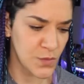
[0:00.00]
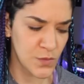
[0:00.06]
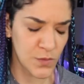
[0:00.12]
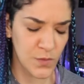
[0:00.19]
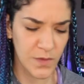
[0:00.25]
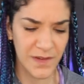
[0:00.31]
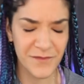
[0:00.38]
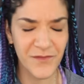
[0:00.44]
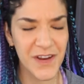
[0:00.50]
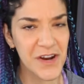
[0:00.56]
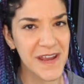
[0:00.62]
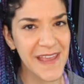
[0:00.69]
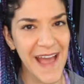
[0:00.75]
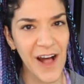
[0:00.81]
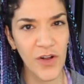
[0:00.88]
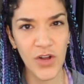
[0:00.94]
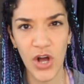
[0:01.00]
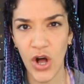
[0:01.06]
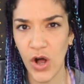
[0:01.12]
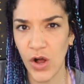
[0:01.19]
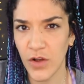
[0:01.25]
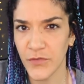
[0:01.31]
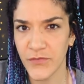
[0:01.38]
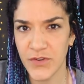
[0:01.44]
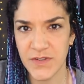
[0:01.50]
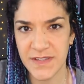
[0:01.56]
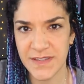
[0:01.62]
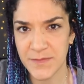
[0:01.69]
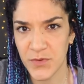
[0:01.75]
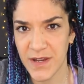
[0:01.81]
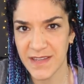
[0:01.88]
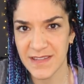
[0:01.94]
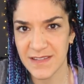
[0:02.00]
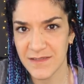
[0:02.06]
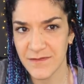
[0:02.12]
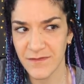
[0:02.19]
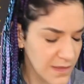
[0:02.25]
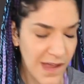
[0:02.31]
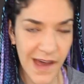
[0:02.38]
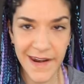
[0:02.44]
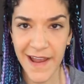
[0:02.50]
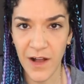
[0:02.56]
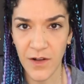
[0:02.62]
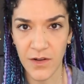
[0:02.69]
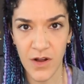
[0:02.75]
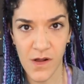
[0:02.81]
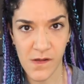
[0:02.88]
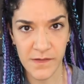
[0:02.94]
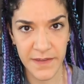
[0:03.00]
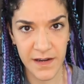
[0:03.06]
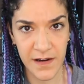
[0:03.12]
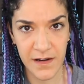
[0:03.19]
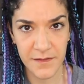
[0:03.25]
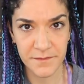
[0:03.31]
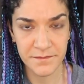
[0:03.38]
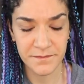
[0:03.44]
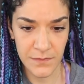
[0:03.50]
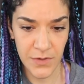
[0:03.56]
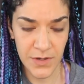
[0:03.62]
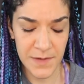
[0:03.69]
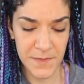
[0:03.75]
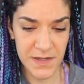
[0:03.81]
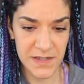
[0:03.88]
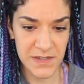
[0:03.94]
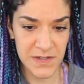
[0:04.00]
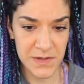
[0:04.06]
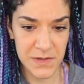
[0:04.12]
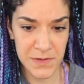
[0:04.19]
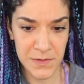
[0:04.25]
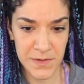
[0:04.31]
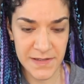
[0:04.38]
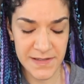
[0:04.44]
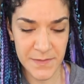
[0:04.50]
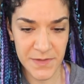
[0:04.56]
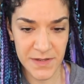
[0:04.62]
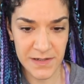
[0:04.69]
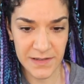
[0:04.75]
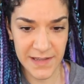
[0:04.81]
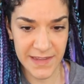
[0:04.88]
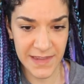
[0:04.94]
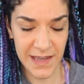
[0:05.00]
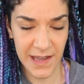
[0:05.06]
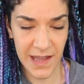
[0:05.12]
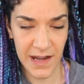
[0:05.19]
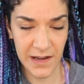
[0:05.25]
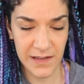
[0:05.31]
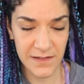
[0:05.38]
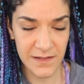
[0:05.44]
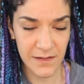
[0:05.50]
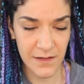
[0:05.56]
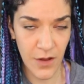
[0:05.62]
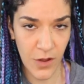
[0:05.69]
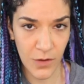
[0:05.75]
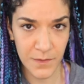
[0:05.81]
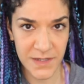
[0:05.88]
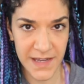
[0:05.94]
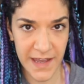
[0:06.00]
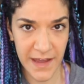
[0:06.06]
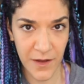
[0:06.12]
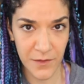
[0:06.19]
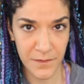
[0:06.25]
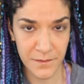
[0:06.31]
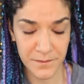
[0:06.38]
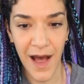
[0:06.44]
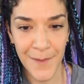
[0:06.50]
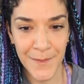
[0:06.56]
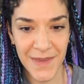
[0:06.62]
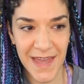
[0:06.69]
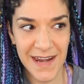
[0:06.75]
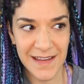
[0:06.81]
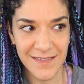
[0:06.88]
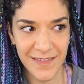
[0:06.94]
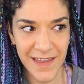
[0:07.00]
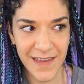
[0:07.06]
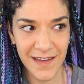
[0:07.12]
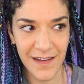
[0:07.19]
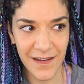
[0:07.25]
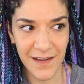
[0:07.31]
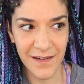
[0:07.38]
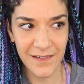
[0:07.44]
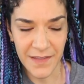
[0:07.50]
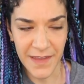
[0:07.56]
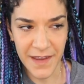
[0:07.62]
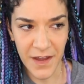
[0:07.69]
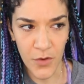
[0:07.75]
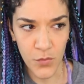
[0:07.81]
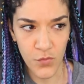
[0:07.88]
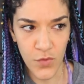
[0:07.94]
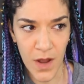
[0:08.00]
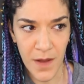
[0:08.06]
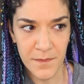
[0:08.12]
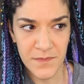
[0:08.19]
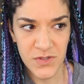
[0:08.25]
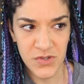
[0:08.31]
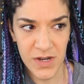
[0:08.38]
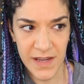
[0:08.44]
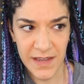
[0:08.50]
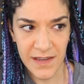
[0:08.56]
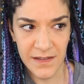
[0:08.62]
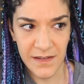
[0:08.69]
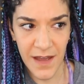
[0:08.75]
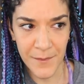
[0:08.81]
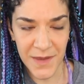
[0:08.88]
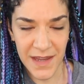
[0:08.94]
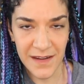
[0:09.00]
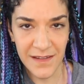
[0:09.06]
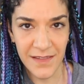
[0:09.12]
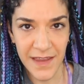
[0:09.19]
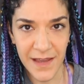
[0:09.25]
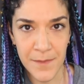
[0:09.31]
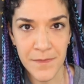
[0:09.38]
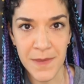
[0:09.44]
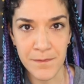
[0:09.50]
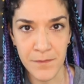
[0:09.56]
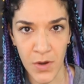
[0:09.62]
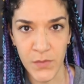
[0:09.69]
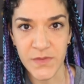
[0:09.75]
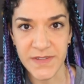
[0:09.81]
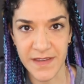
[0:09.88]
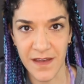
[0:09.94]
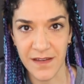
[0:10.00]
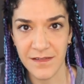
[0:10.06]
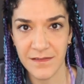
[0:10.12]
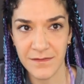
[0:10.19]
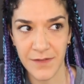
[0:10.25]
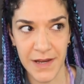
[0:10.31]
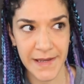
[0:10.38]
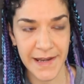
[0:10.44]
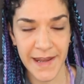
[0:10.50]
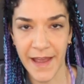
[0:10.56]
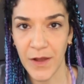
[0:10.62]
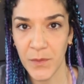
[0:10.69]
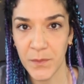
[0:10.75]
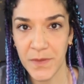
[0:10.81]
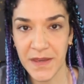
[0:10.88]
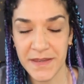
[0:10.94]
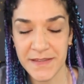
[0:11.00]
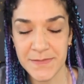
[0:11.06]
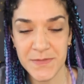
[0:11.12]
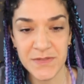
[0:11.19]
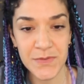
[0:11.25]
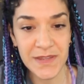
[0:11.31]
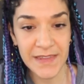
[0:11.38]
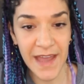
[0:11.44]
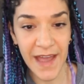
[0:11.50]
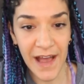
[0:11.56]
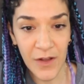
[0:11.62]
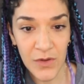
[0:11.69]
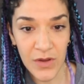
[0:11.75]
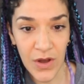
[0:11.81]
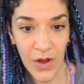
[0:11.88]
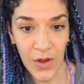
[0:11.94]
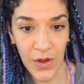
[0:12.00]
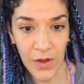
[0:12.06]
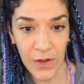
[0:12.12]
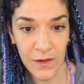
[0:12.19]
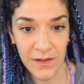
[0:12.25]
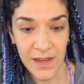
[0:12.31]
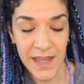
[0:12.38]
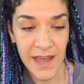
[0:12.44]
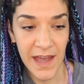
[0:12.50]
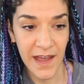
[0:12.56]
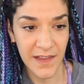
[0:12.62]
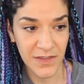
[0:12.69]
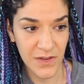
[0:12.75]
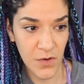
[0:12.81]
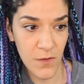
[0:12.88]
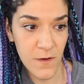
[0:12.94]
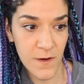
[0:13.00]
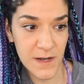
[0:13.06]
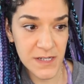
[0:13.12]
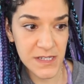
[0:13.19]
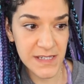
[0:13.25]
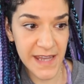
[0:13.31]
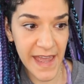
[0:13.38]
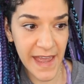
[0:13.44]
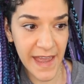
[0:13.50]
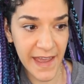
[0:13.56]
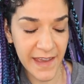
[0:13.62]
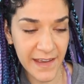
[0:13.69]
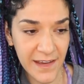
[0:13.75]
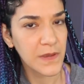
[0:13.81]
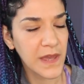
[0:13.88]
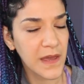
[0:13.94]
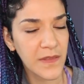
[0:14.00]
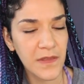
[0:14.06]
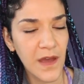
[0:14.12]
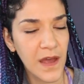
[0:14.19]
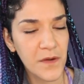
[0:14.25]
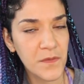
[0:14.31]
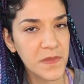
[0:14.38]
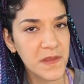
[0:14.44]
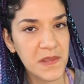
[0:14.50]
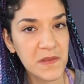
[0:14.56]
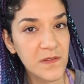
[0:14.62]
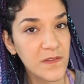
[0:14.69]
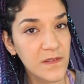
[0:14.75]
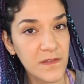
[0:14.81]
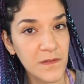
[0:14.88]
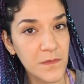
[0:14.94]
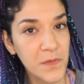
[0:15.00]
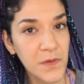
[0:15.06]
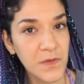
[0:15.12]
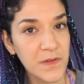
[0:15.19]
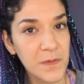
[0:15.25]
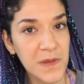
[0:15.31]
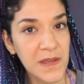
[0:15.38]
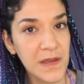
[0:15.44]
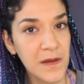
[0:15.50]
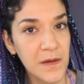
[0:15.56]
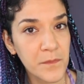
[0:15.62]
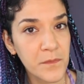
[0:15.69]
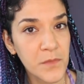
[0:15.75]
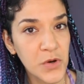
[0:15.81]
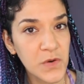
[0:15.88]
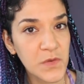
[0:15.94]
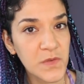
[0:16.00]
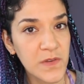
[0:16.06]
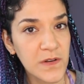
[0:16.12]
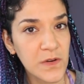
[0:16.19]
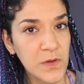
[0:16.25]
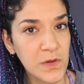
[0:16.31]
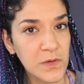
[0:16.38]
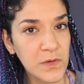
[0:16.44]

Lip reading: Ooh, a very alcohol first spritz. A lot of alcohol there. What I'm going to do is I'm going to let that kind of calm down. I'm getting like a rum drink. I'm getting like a mimosa right now because between the alcohol and the orange tang, yeah, I don't think this is supposed to be a person